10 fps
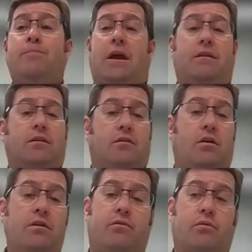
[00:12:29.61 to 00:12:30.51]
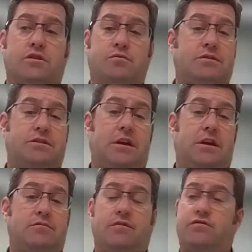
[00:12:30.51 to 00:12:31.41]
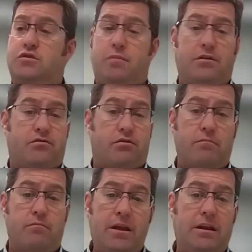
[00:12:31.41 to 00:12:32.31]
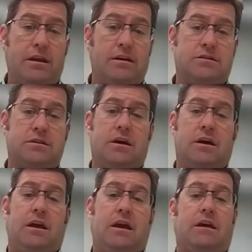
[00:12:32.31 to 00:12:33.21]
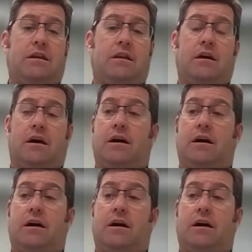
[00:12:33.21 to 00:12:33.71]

And the law enforcement teams have just been tremendous in